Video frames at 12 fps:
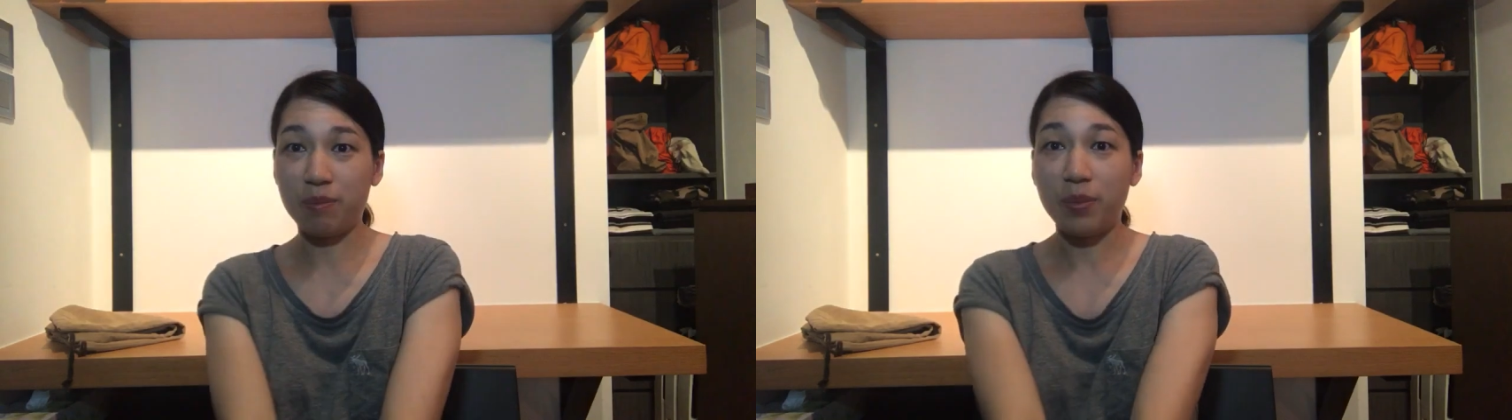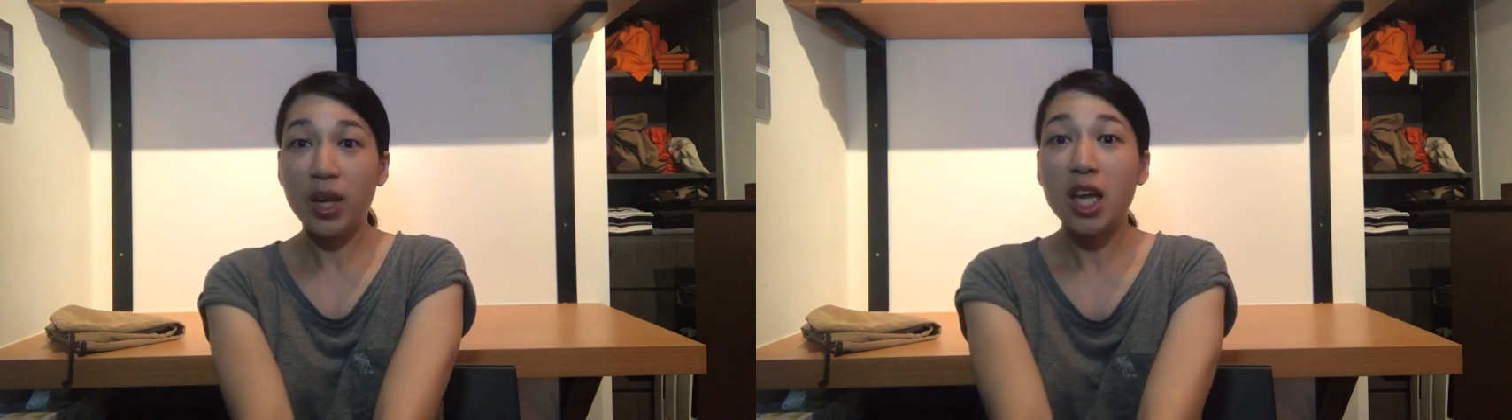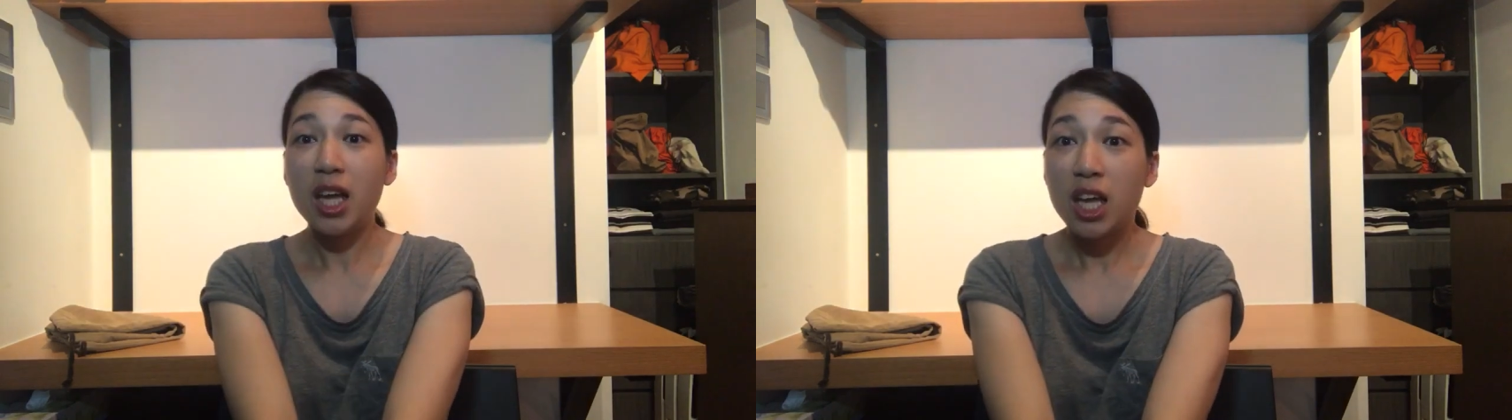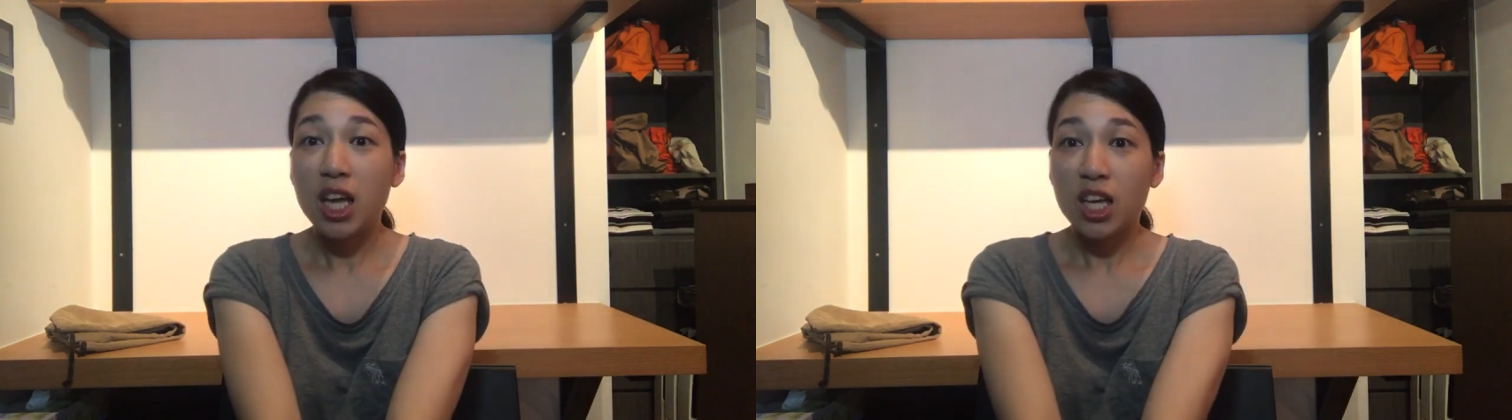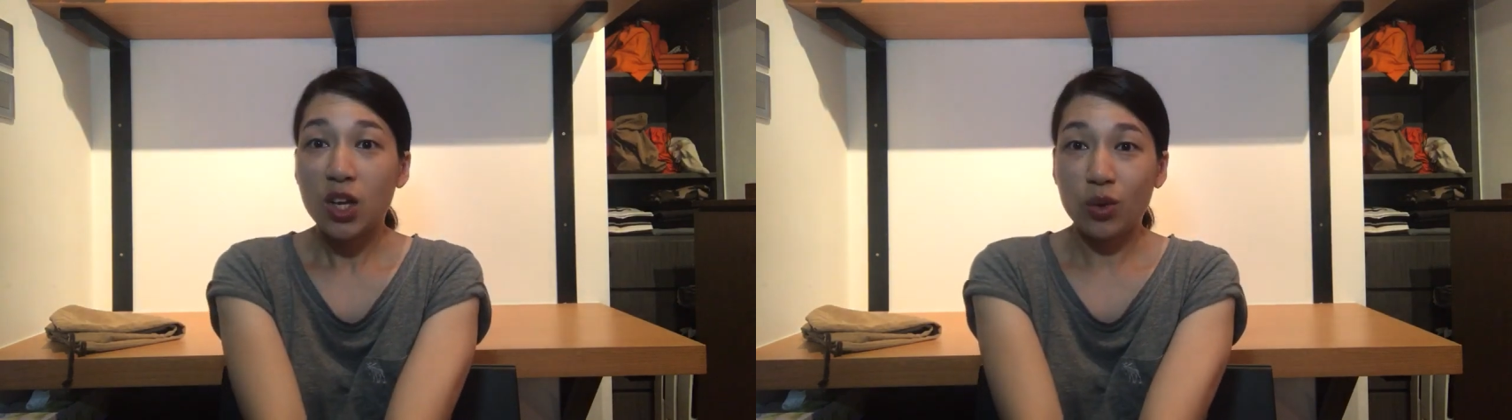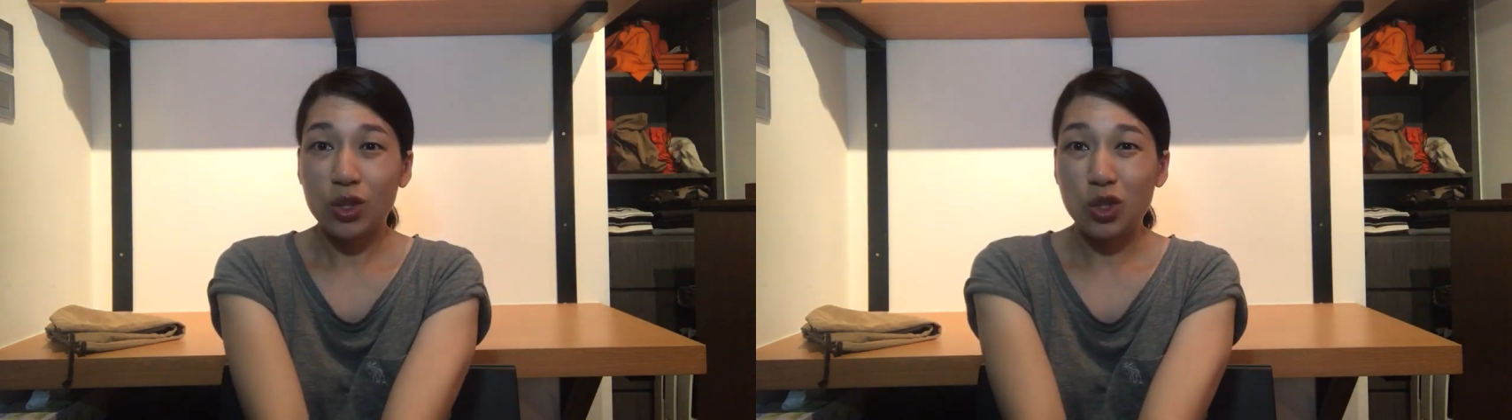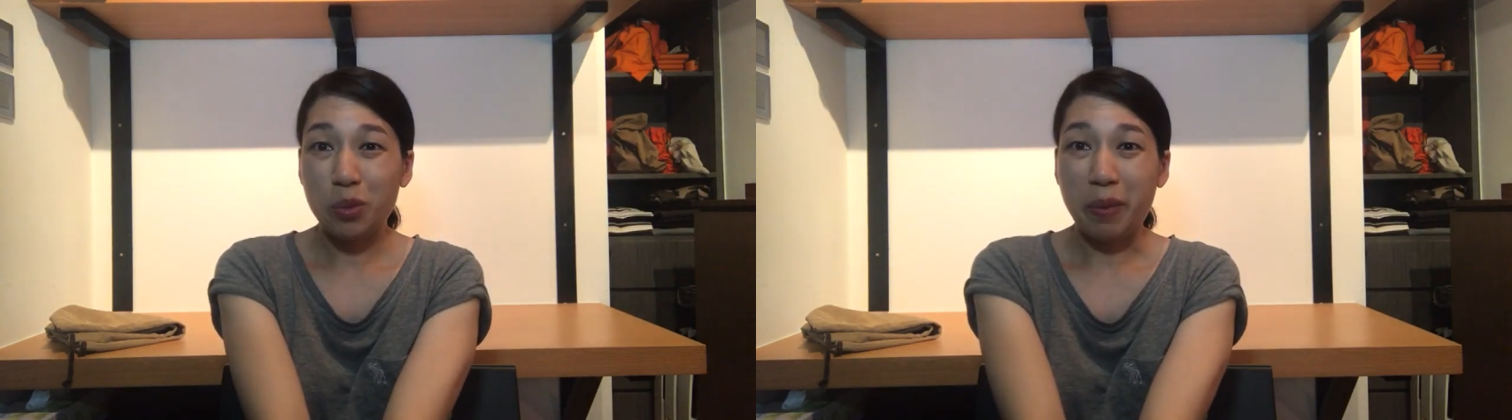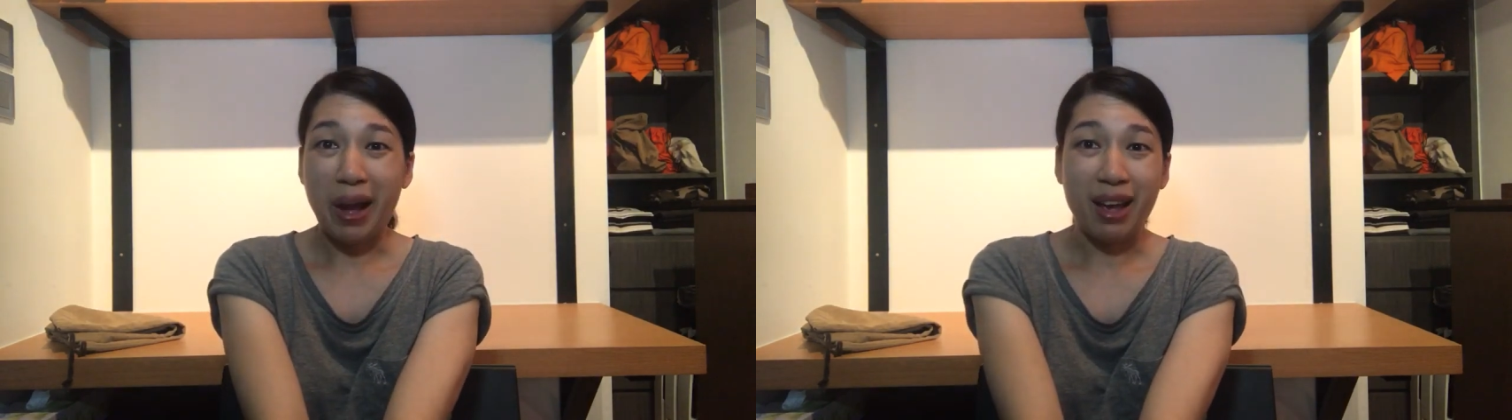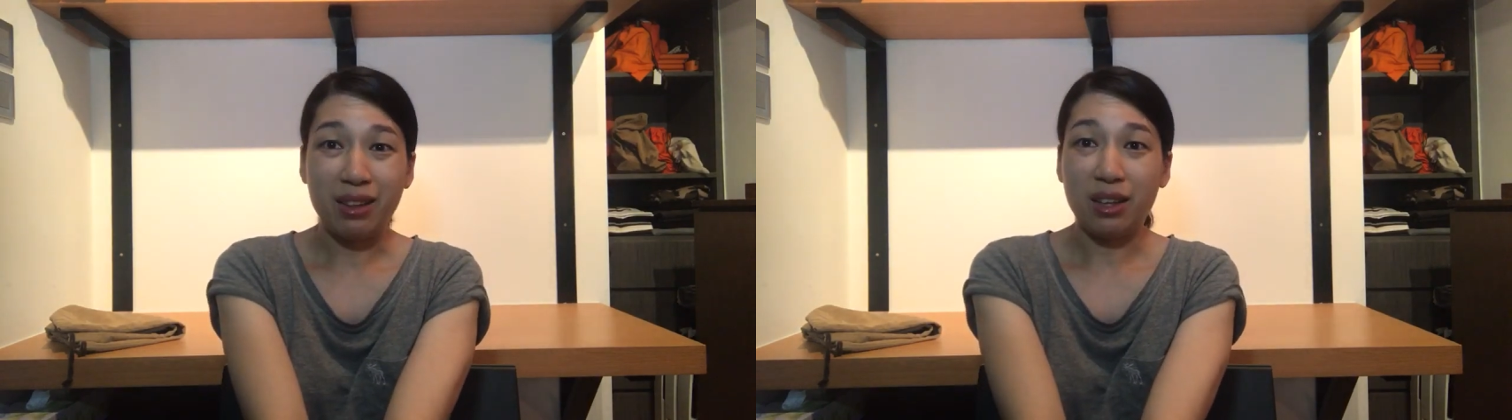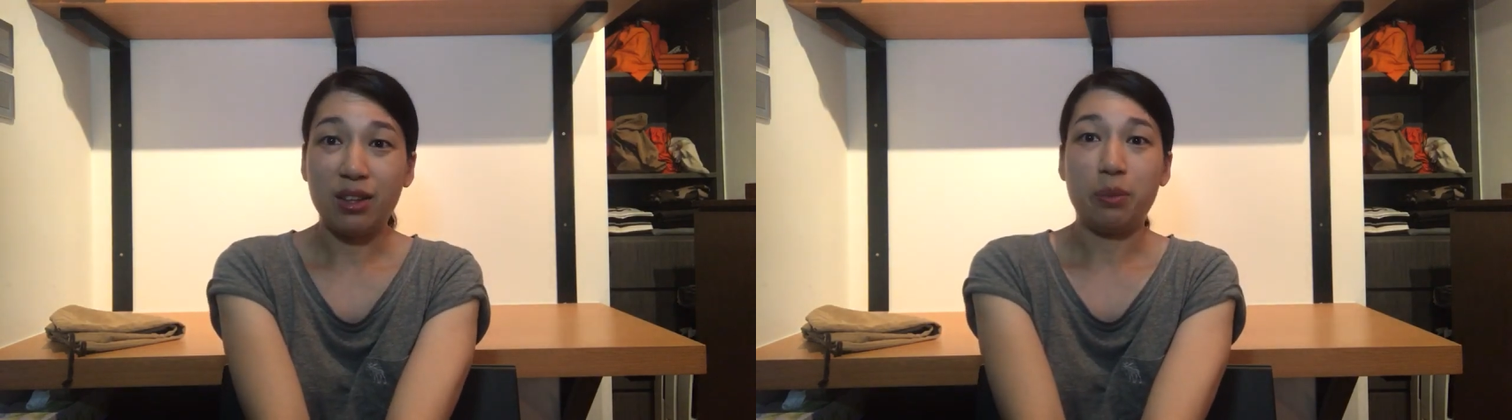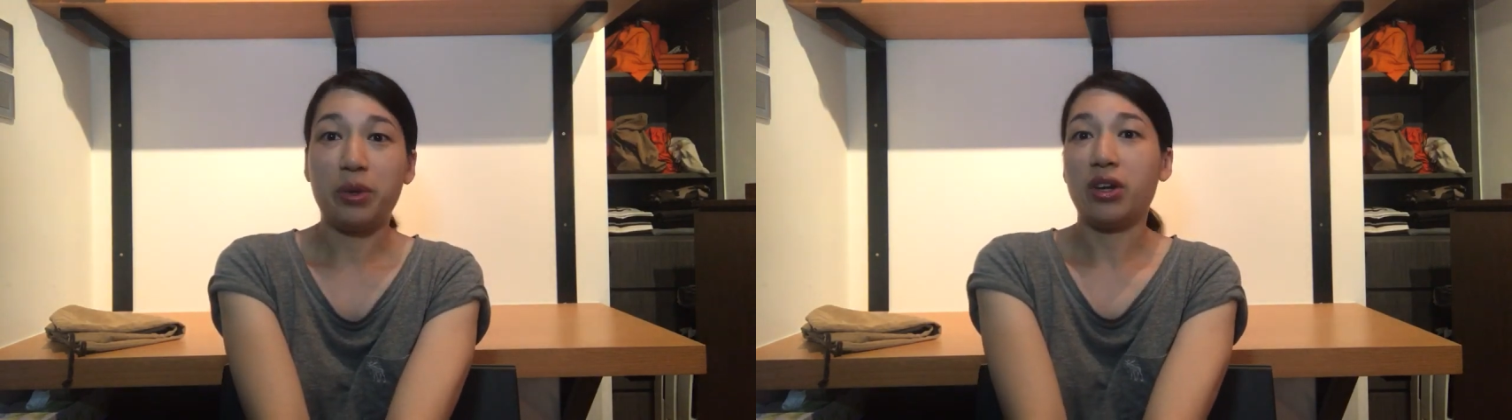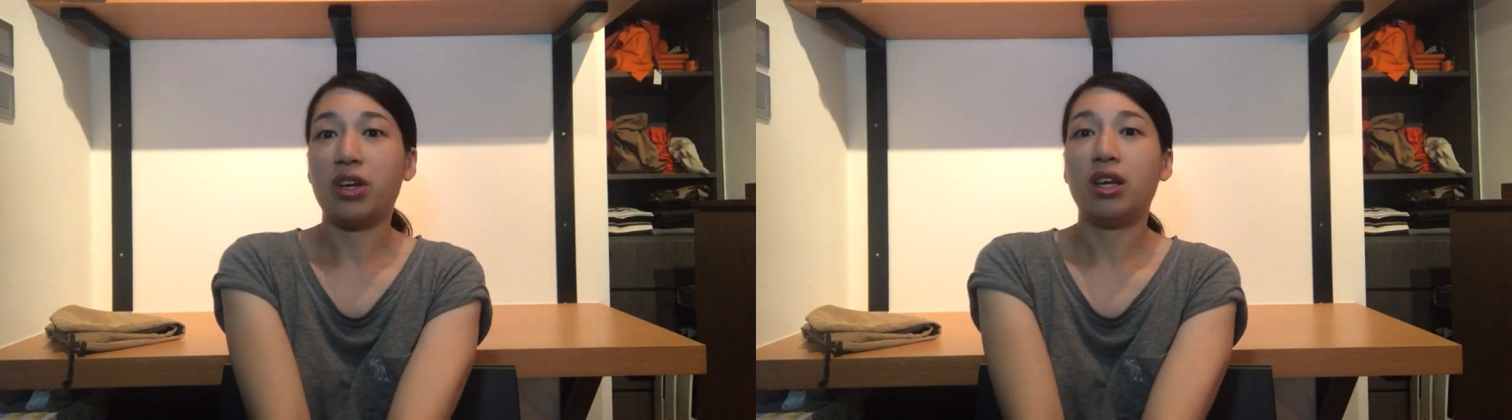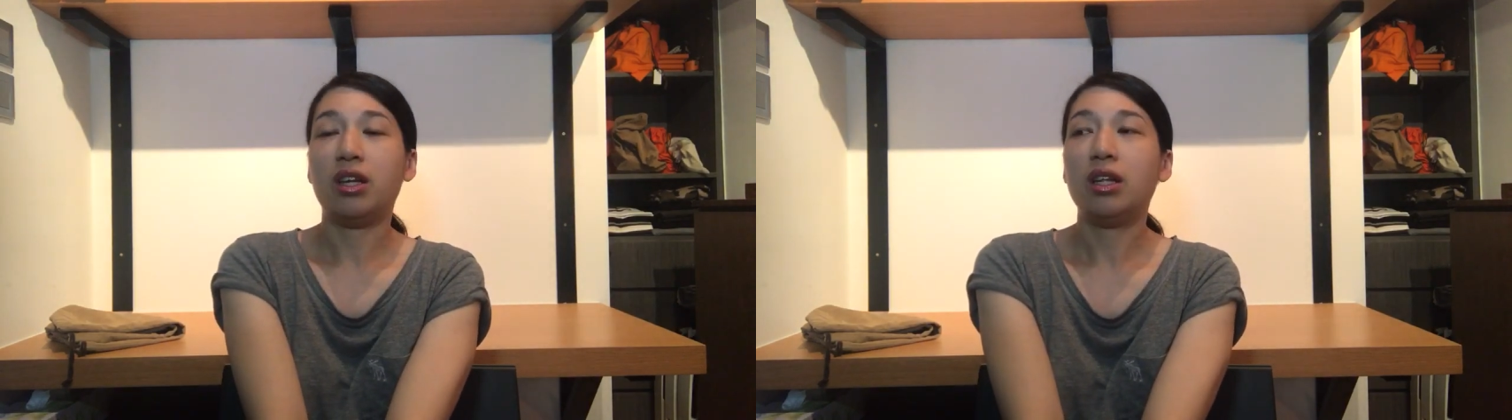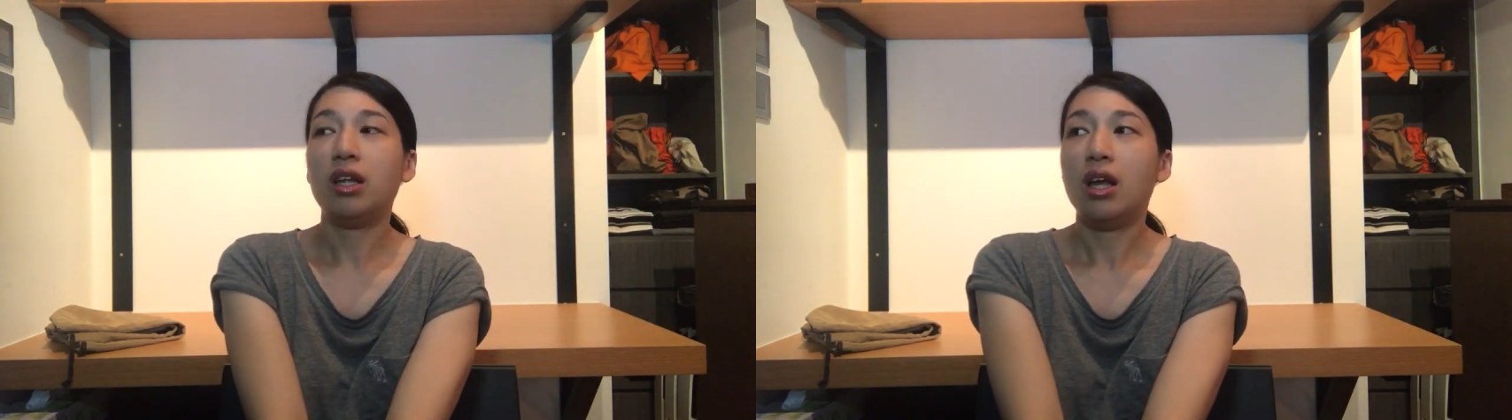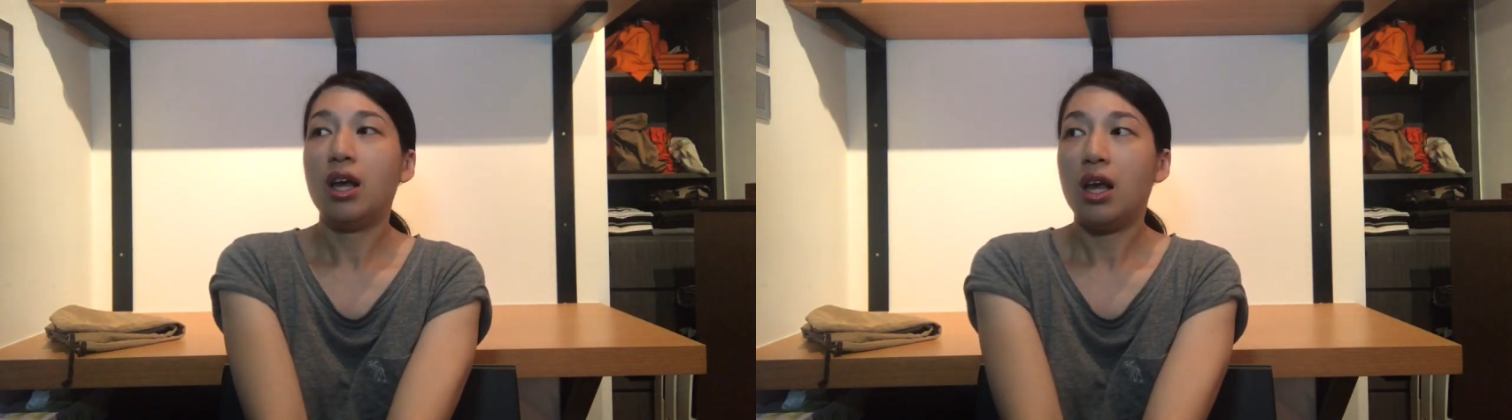I'm going to buy another Birkin